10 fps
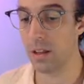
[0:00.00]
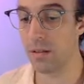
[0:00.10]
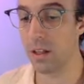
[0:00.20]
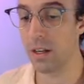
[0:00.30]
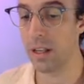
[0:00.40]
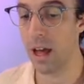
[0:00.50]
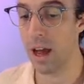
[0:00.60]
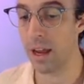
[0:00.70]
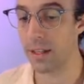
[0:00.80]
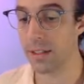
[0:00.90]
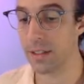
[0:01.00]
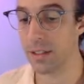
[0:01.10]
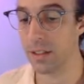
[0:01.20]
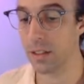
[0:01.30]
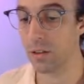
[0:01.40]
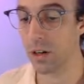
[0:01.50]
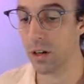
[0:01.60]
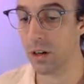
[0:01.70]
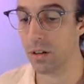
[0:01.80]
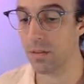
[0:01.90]
Little lines, little
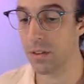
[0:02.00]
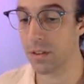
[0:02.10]
curves.